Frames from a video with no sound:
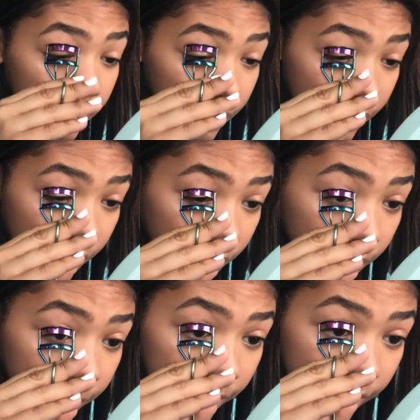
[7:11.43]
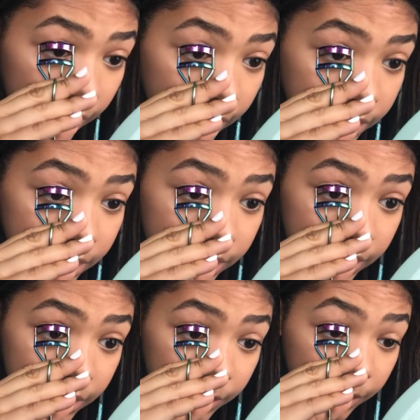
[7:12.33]
and curl my
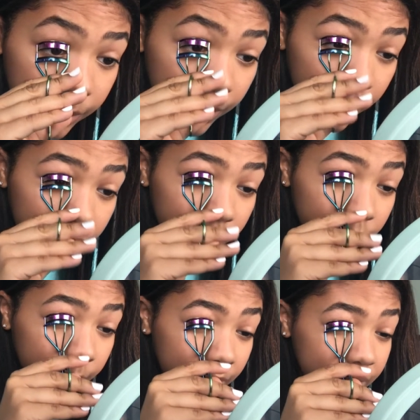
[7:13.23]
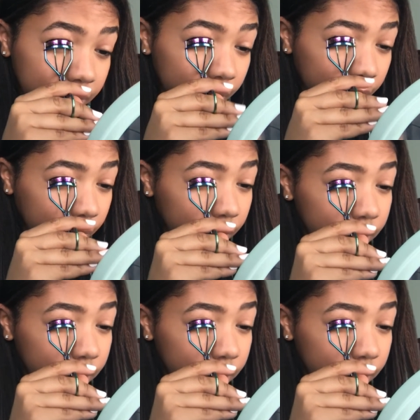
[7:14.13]
lashes to prepare for mascara.